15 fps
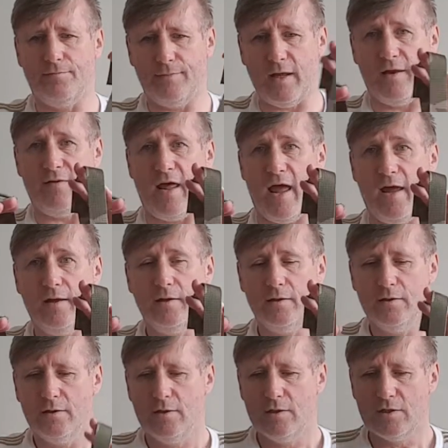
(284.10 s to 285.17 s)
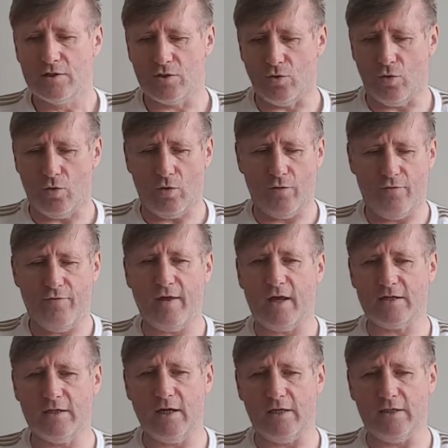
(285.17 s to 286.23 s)
in there. So
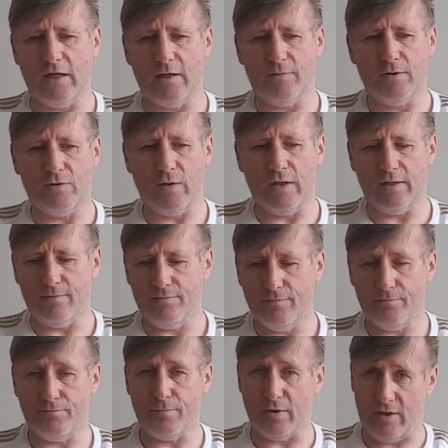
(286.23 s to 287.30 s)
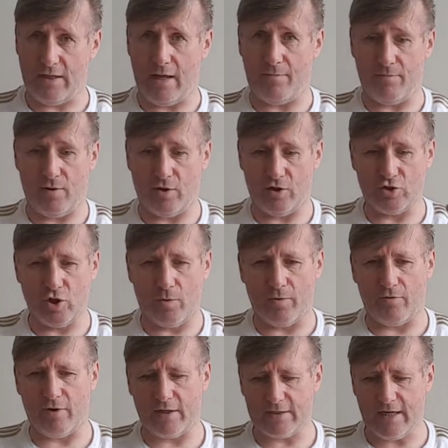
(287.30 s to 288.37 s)
that's the idea between putting them on the top
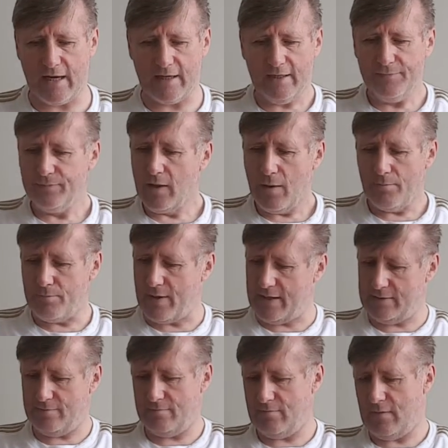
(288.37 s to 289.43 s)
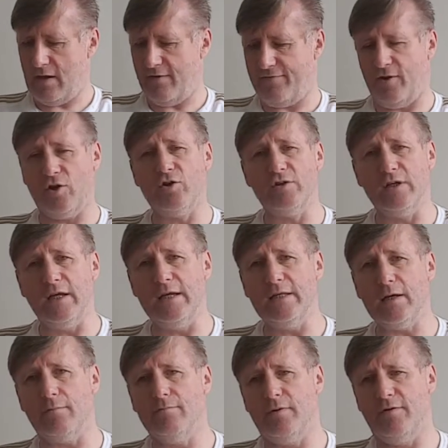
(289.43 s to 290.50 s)
of the rucksack. But if I don't need
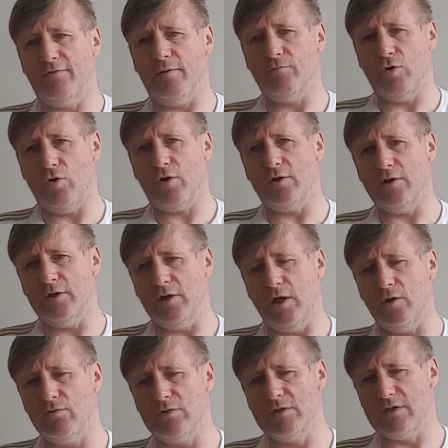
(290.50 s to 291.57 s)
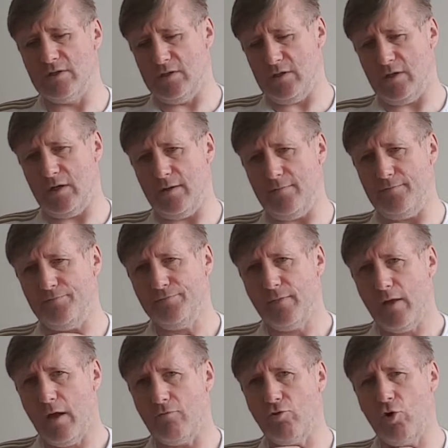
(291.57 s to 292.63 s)
them, if I'm not going to use a
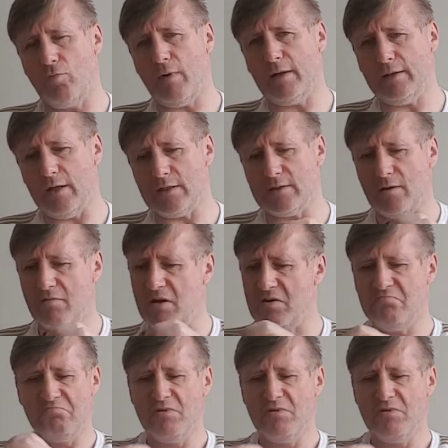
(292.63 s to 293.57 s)
roll mat in the summer,